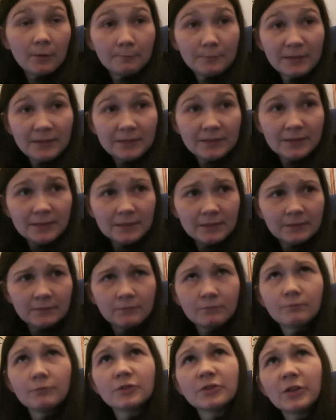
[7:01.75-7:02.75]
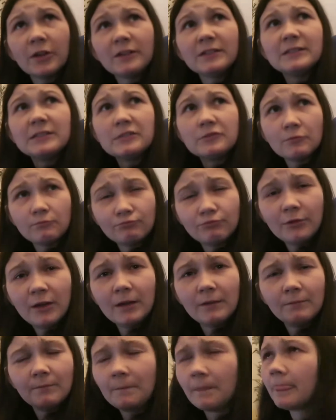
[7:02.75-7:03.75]
of pieces, slices of
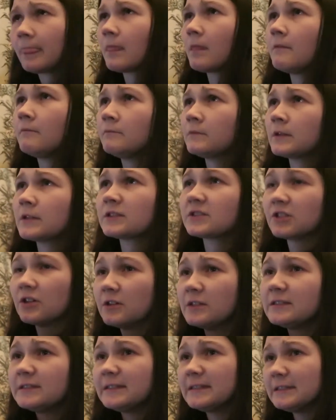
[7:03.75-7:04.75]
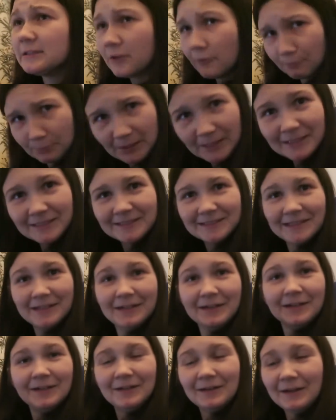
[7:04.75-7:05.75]
bread, slices of
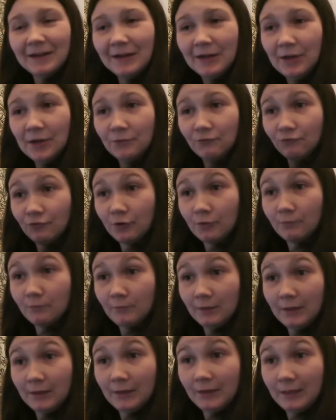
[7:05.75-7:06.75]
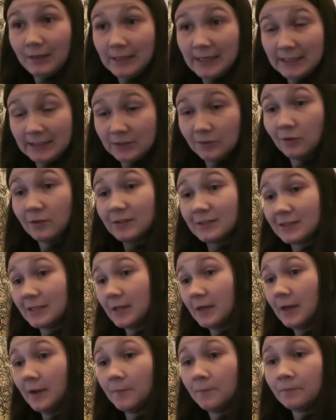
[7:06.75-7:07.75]
pizza um, from last night's
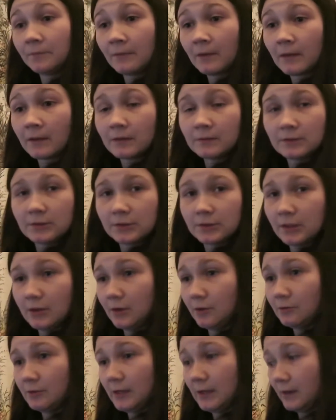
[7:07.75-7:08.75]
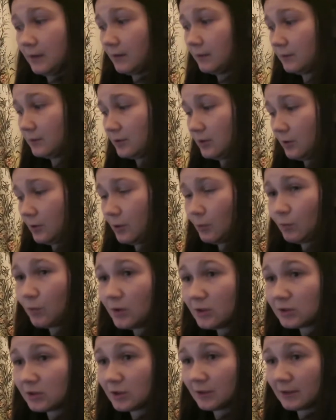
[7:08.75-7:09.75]
dinner so yeah, so I
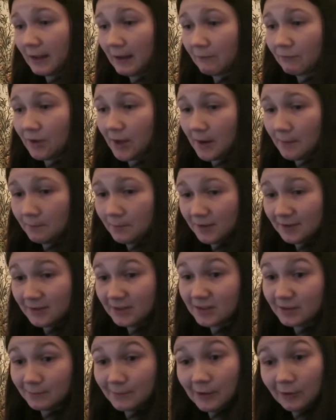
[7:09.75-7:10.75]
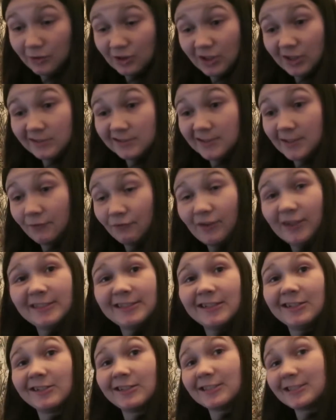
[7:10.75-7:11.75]
was going to have that, but then I smelled chicken
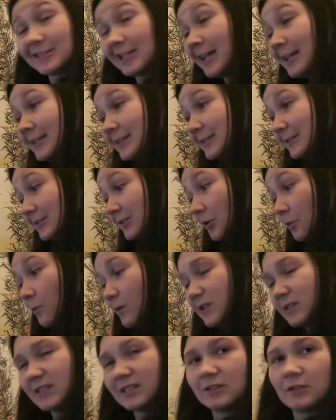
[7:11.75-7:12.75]
jalfrezi, like I said, so I wanted